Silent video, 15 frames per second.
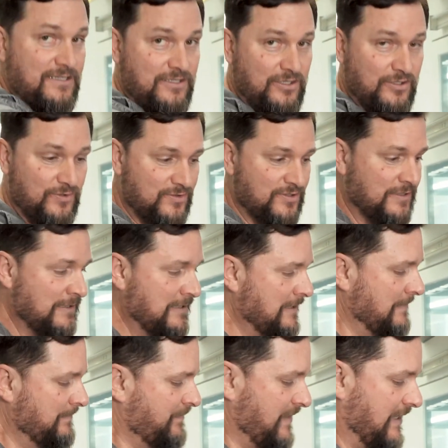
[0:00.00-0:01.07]
to use.
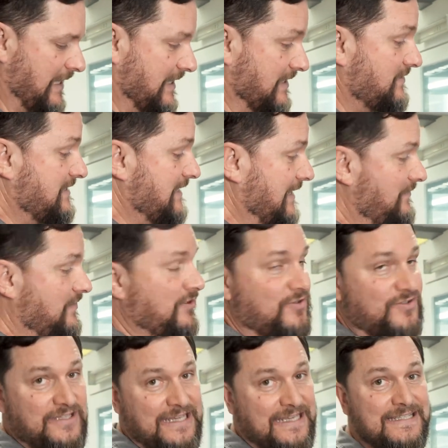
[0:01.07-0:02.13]
And it's safe to
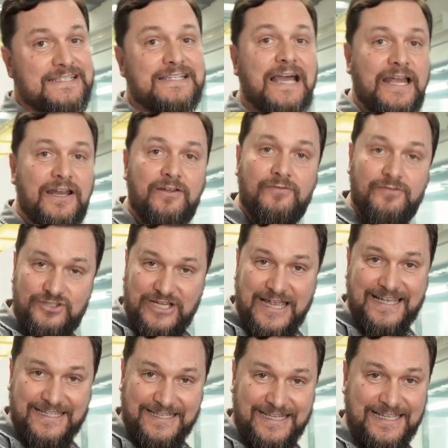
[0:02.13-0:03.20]
use inside of a
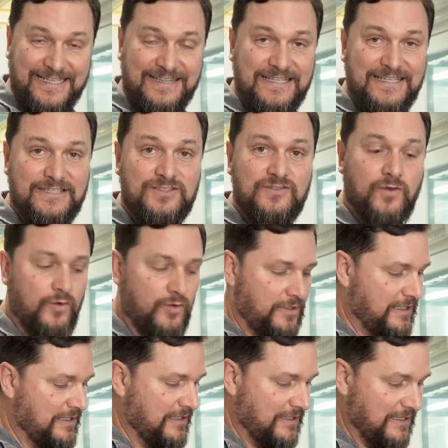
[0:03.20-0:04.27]
jacket like this or
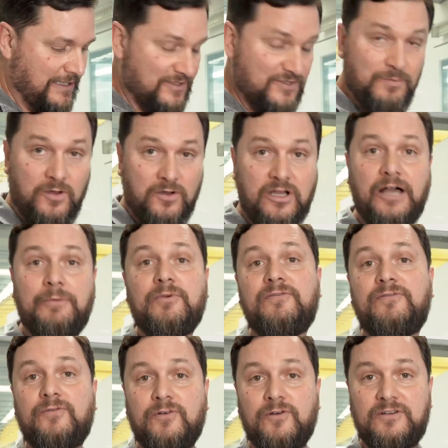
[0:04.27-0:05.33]
in a small
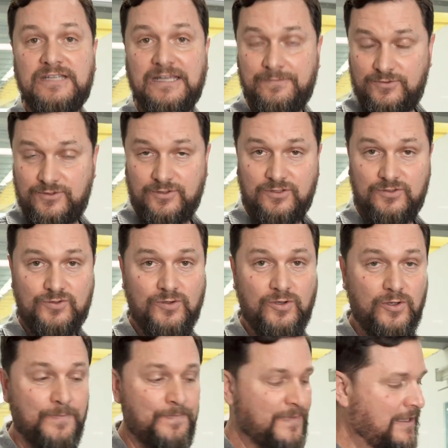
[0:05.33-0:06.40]
cupboard for temperature
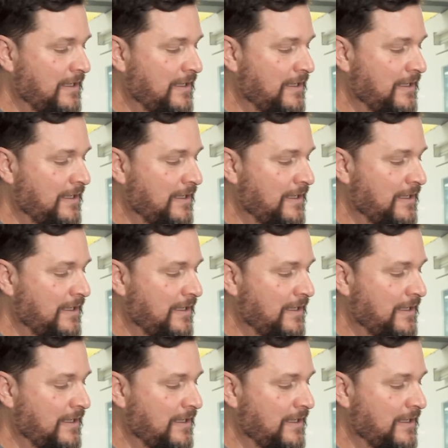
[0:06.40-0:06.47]
control.